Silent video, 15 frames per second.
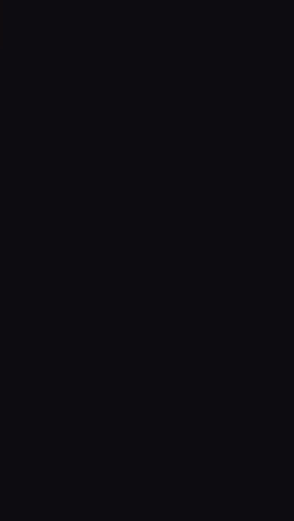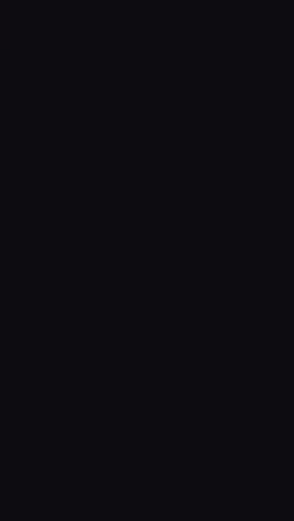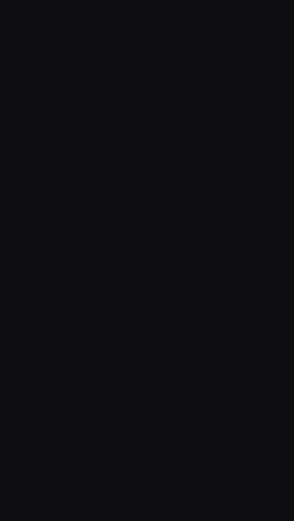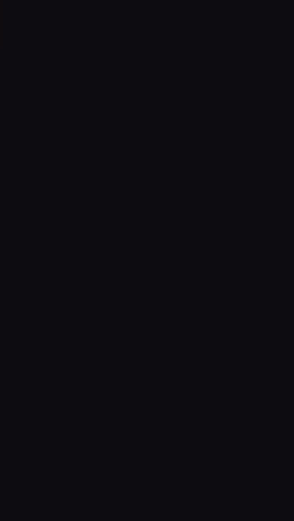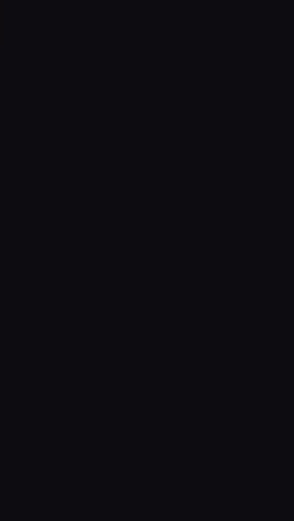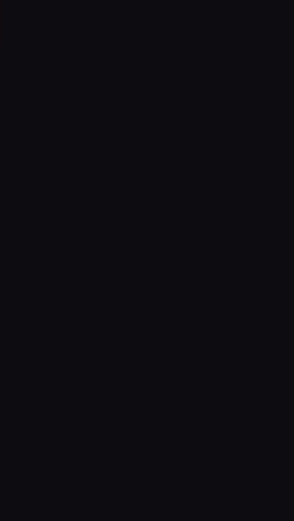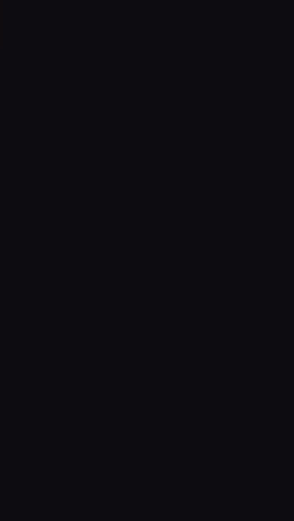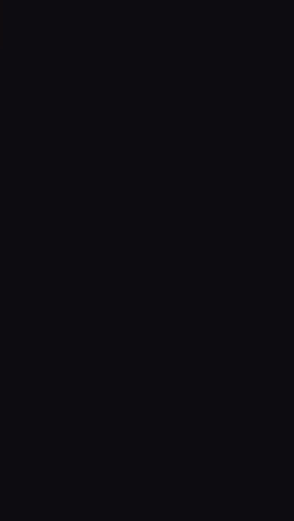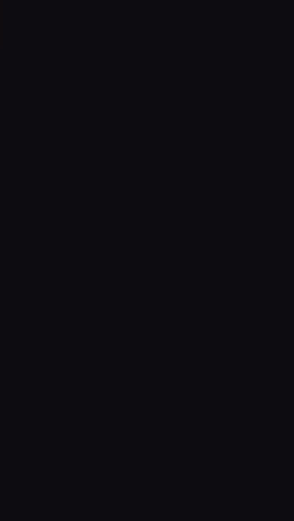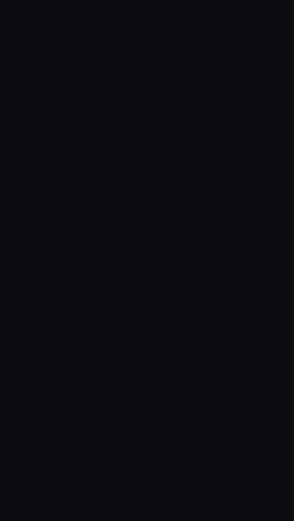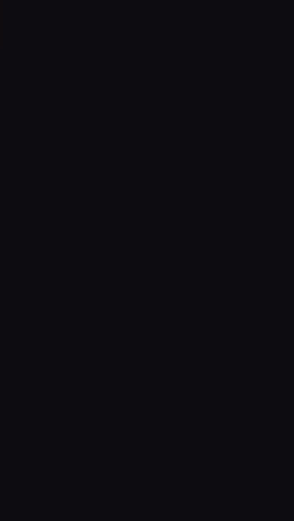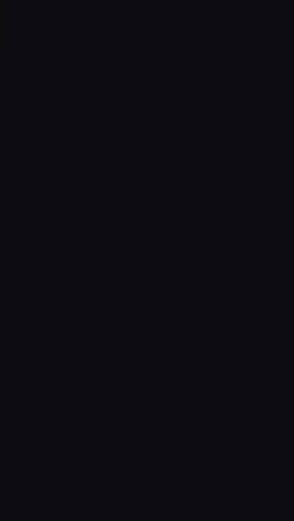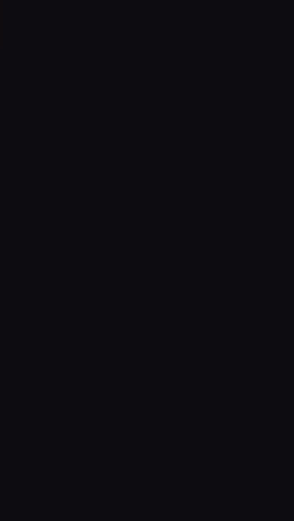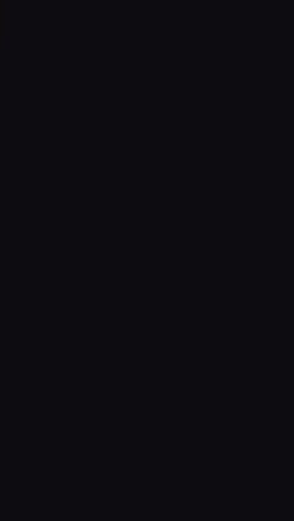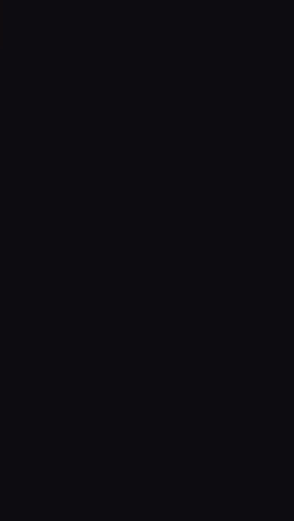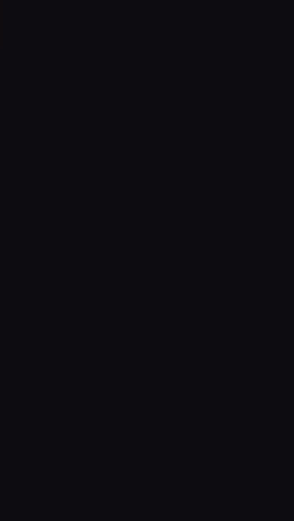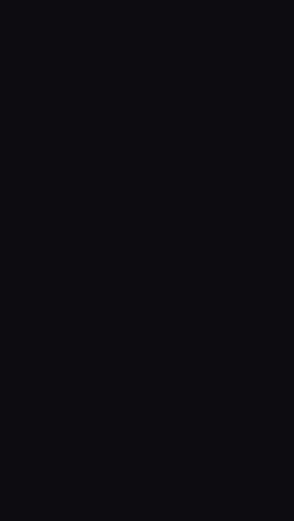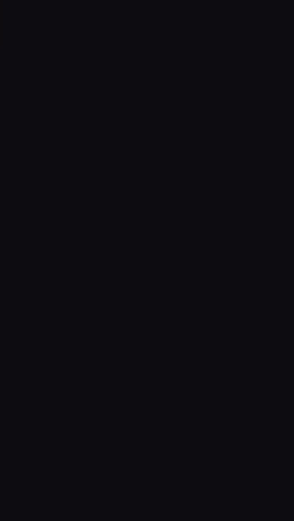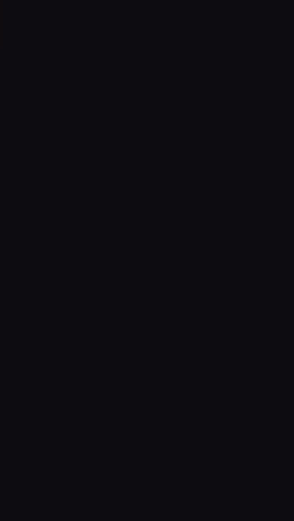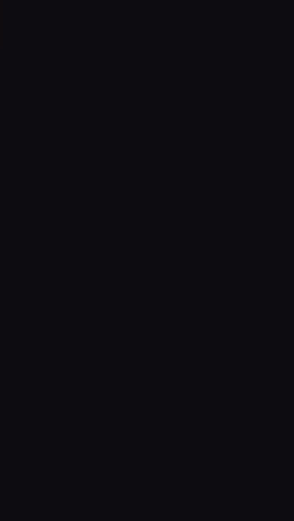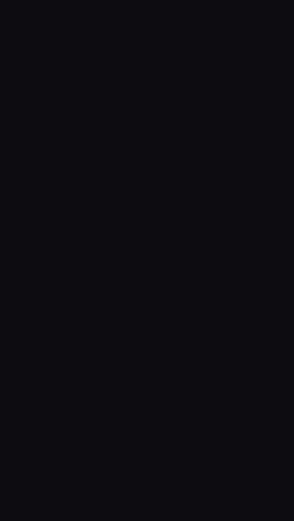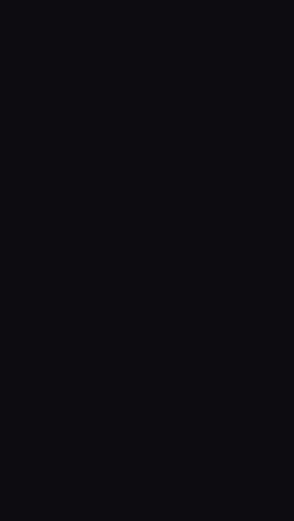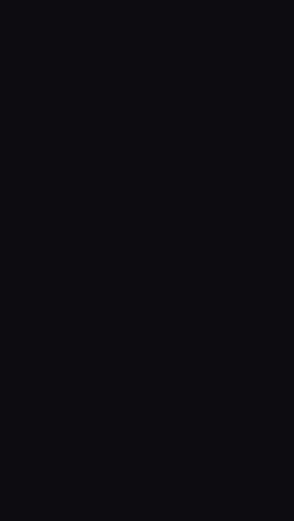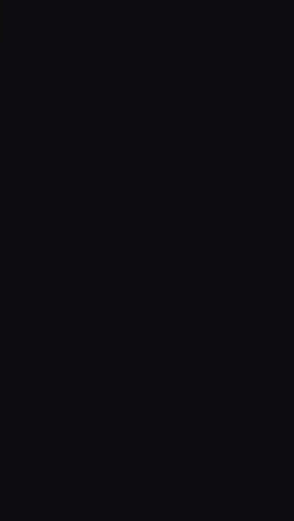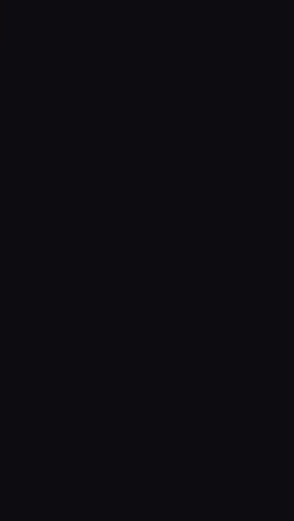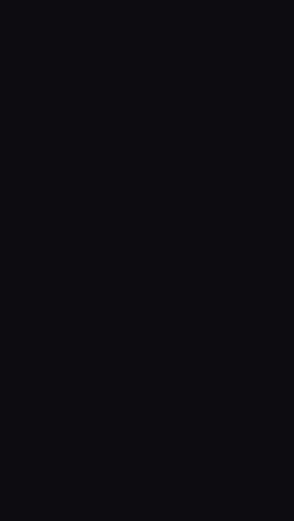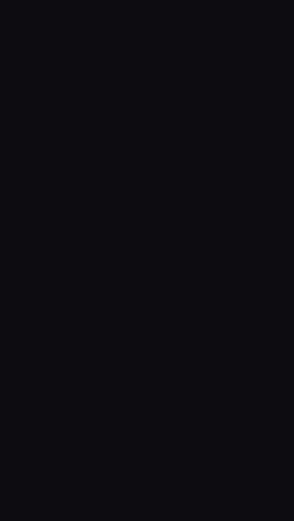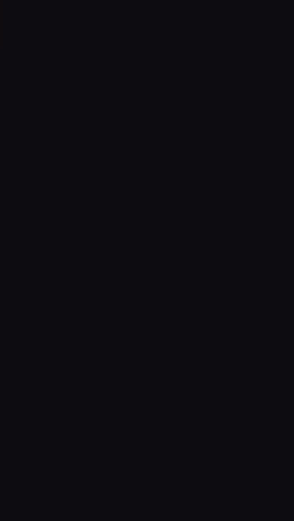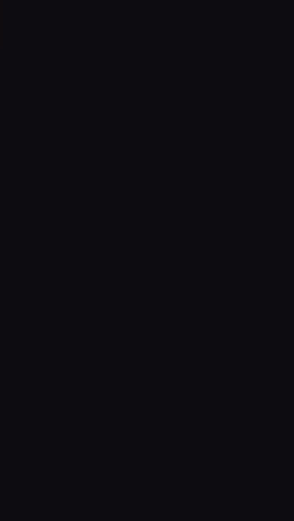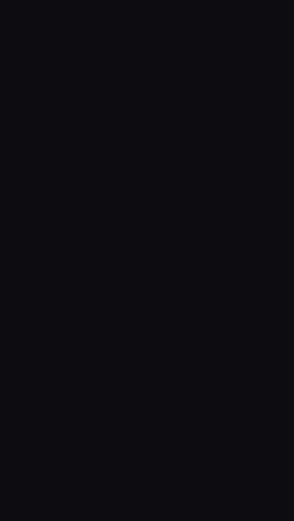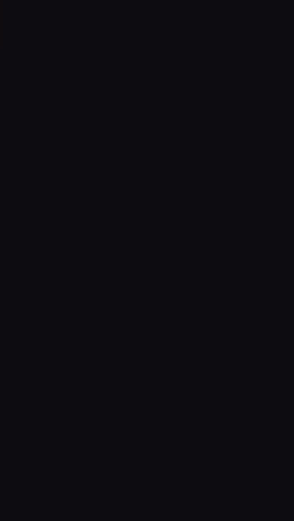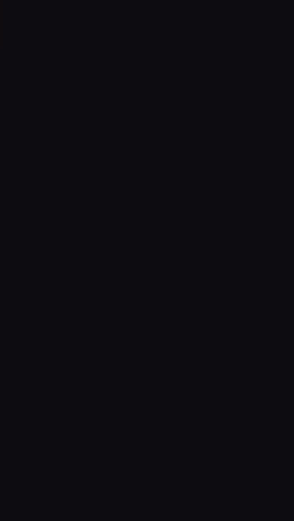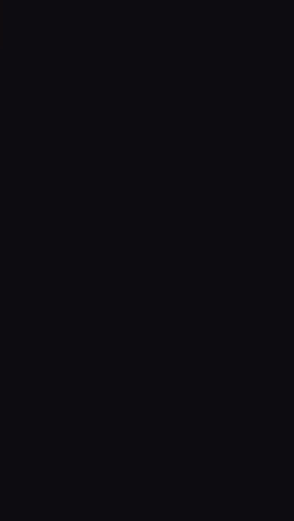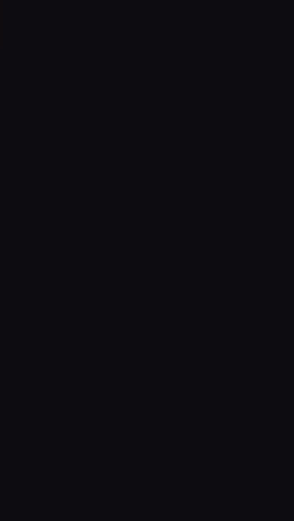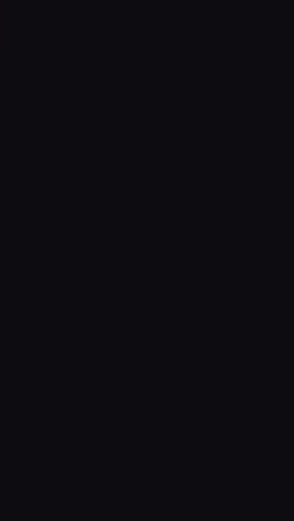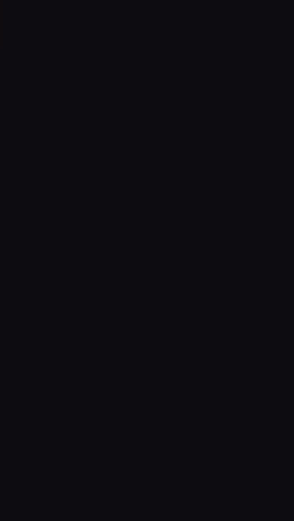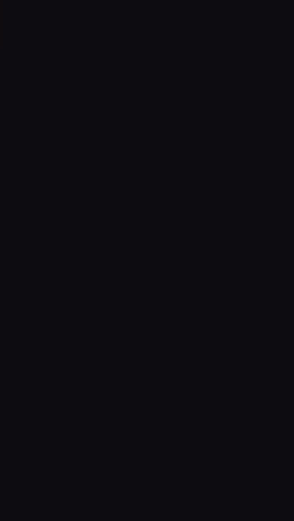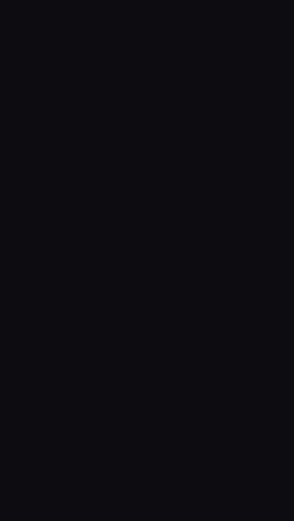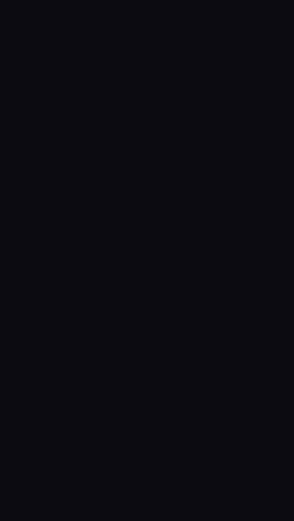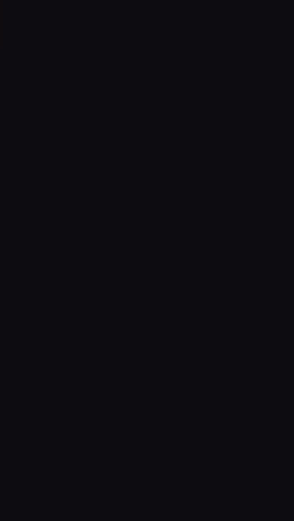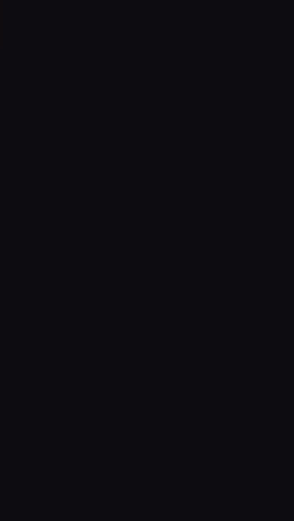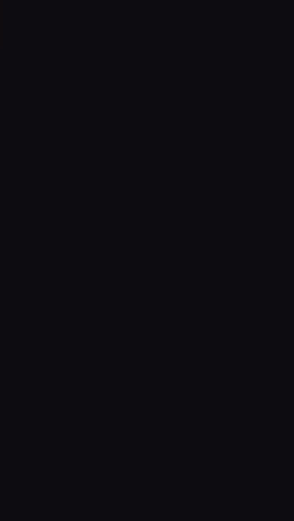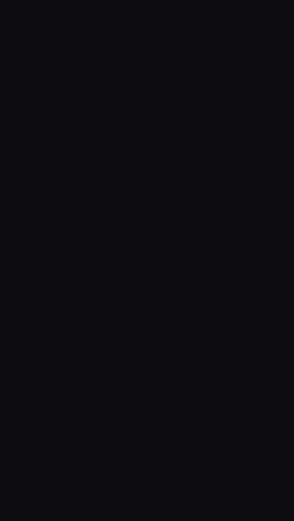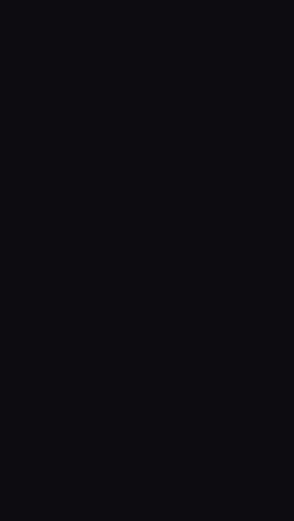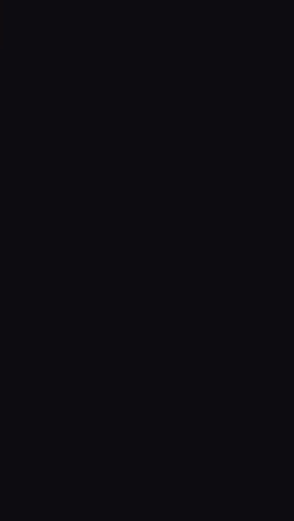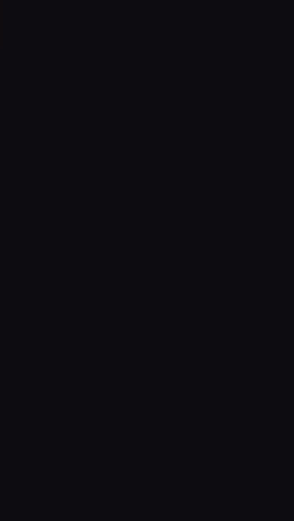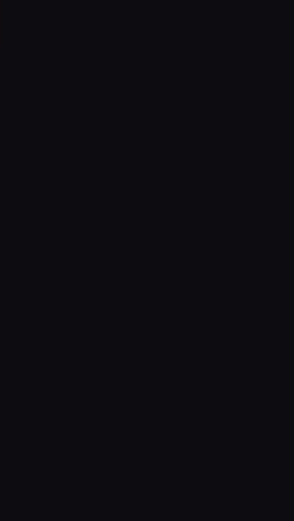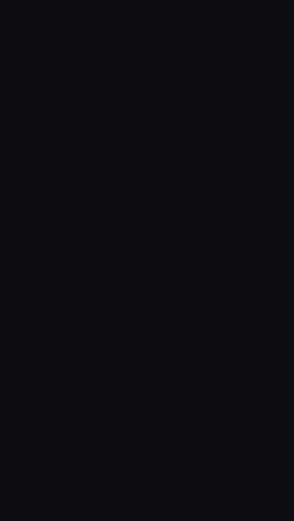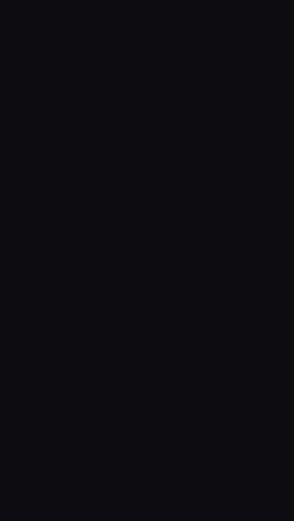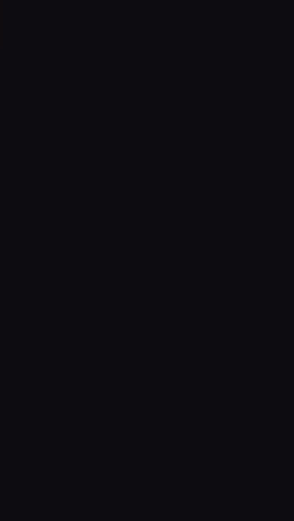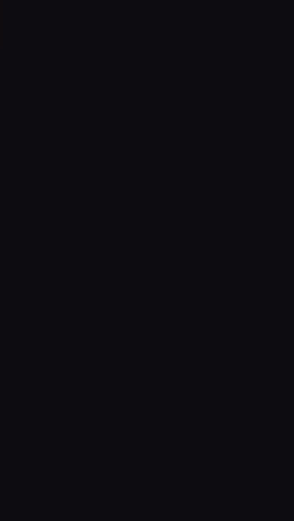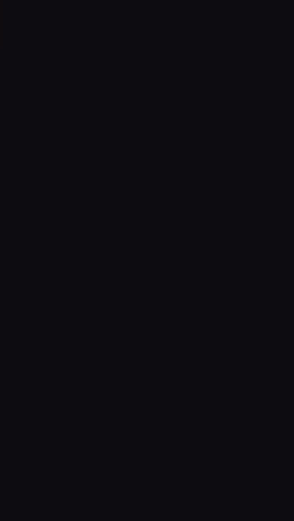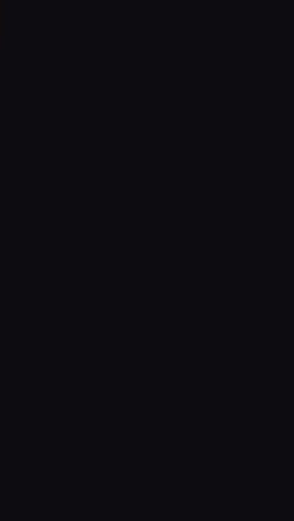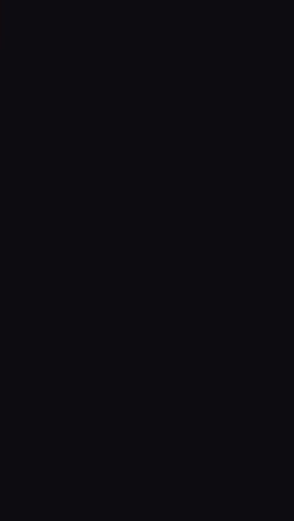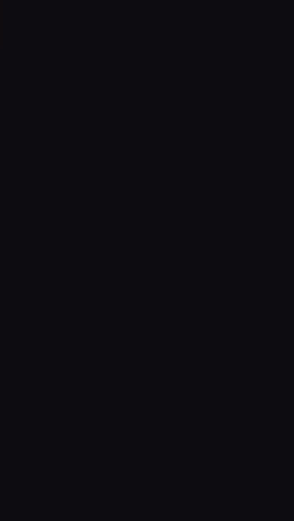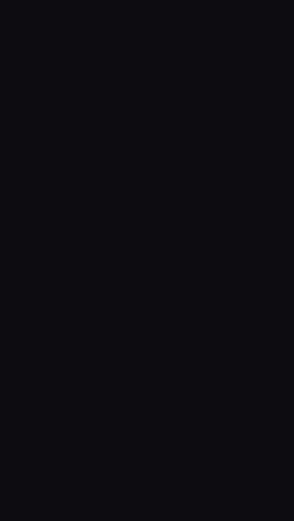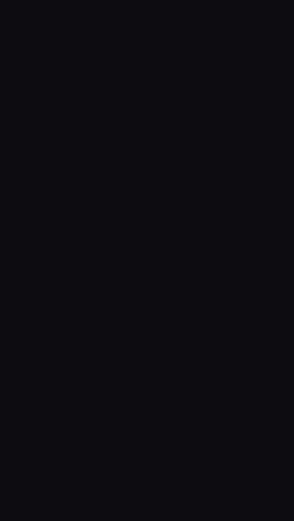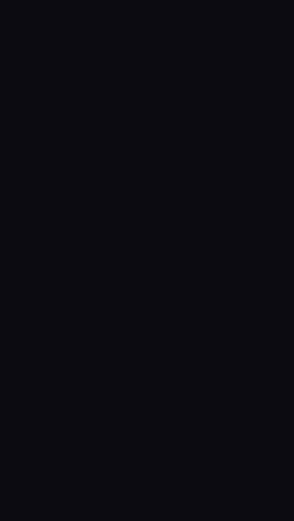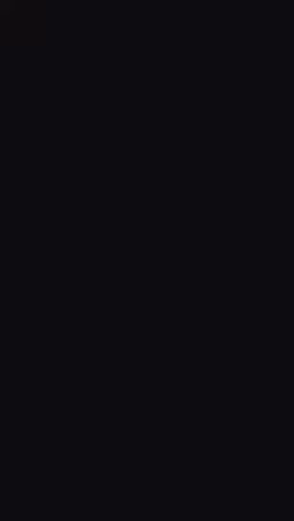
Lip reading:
(no speaker visible)